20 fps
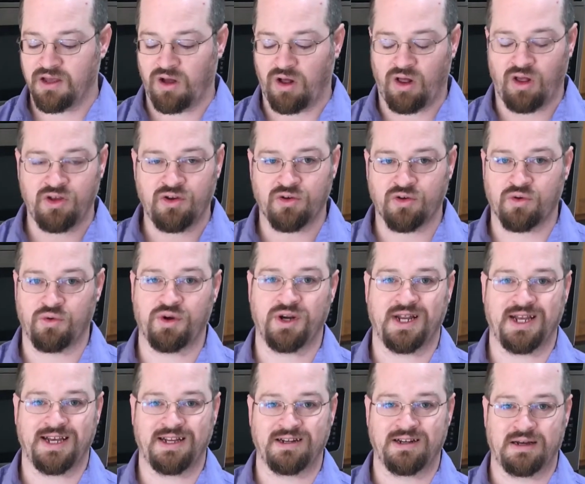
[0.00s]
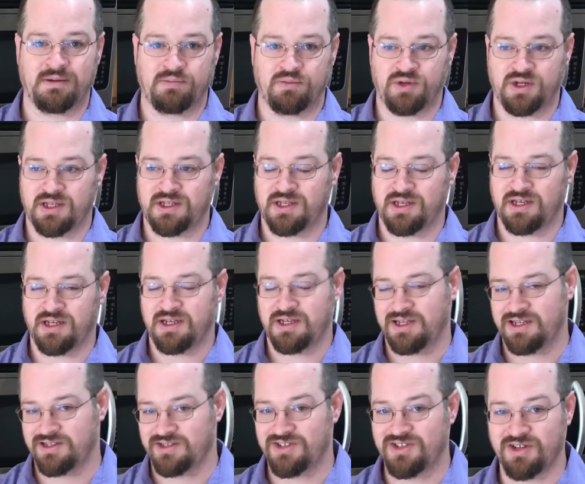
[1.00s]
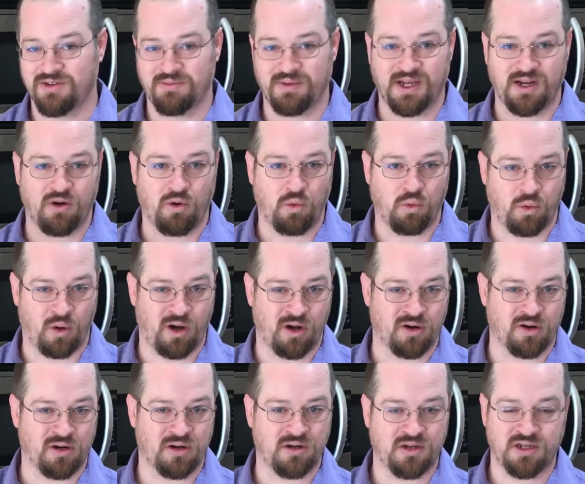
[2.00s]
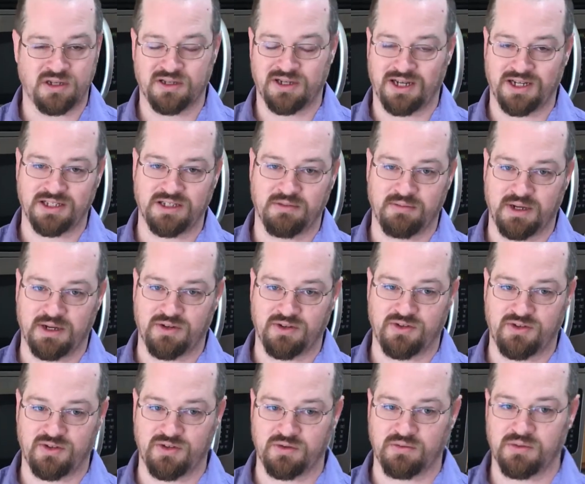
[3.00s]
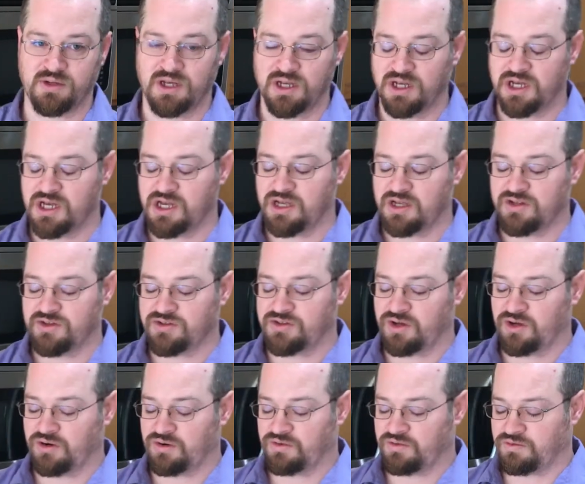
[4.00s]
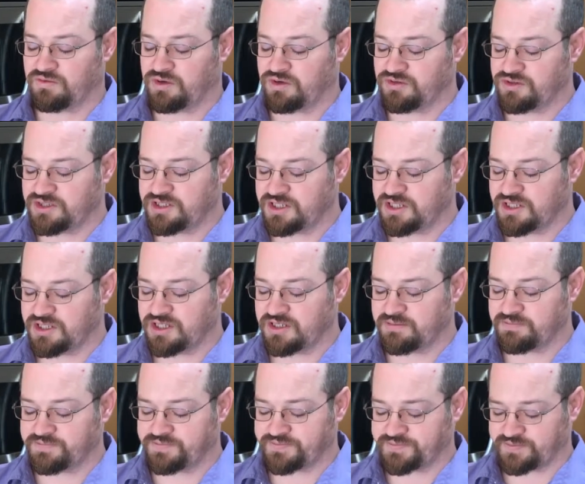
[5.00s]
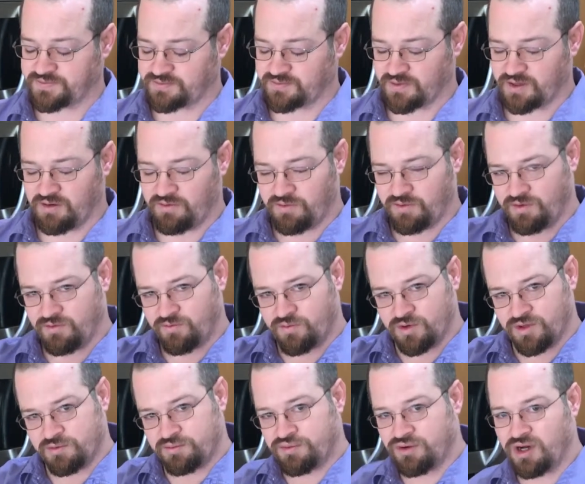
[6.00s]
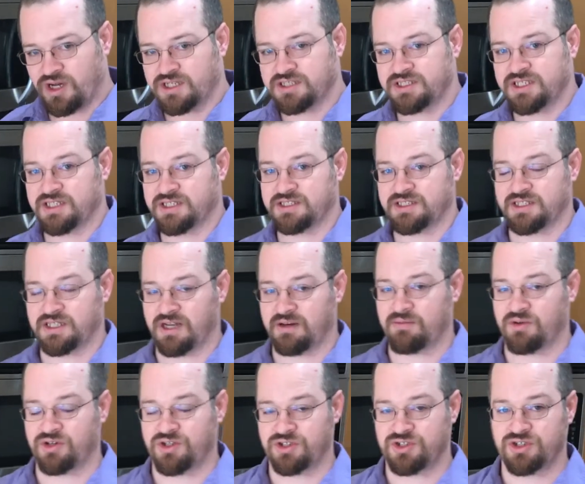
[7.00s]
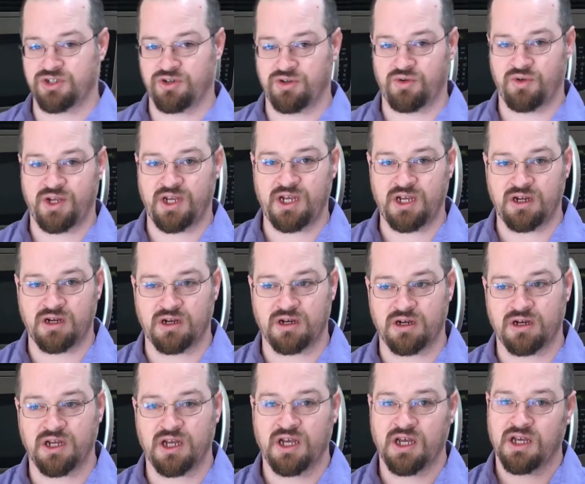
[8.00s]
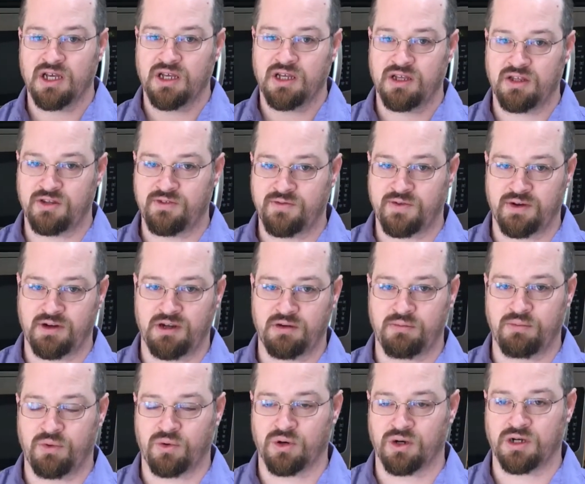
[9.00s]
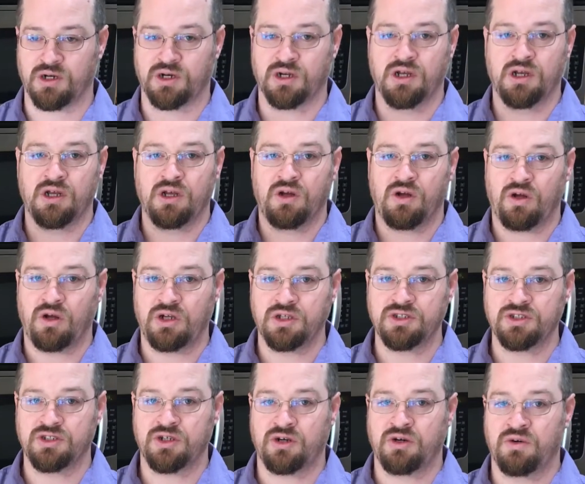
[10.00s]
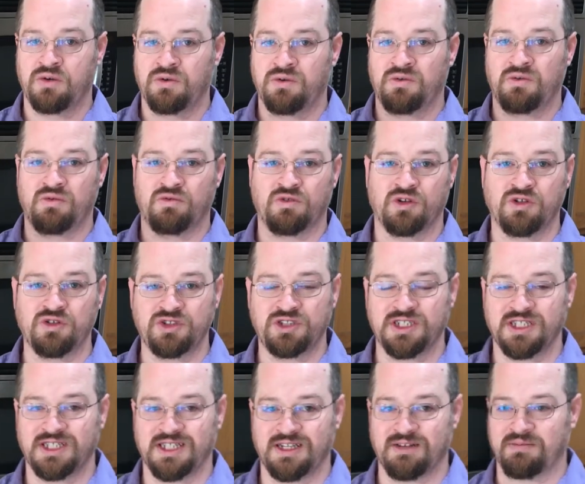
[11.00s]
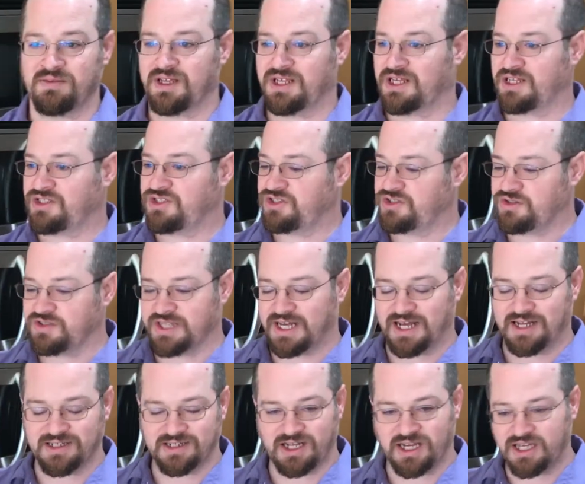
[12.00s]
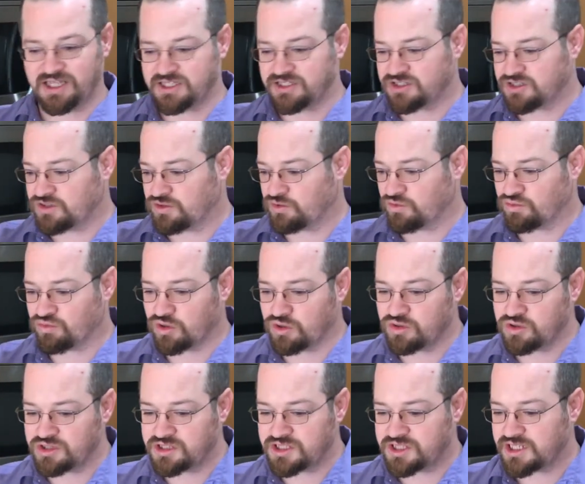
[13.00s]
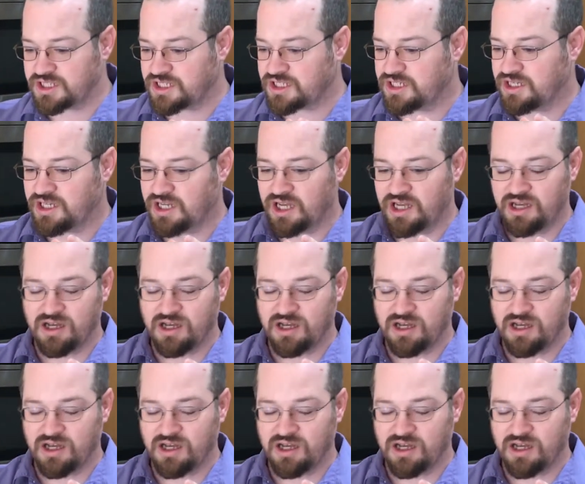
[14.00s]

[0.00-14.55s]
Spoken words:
all you're going to end up with is tomato water, not tomato soup. So roasting them for the process that I'm going to show you here is very important. Also, roasting them gets you that nice roasted